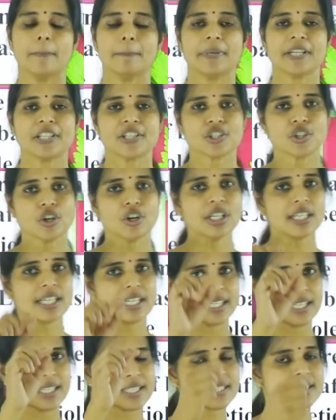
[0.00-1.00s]
Petiole
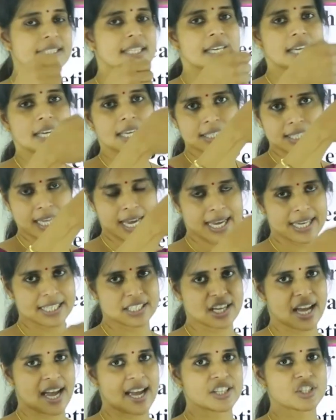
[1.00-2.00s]
is the
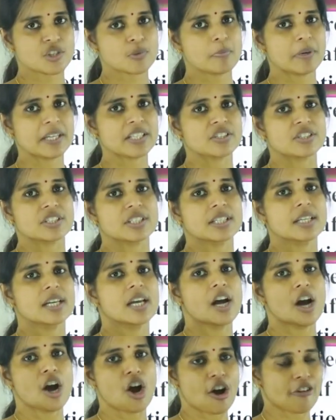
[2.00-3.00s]
attachment
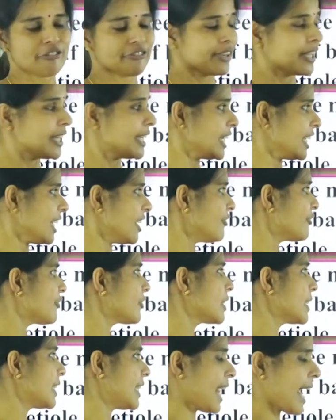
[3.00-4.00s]
of a
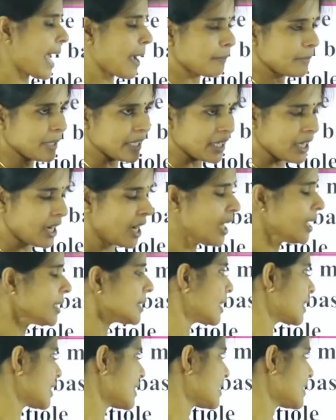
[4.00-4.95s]
leaf lamina, that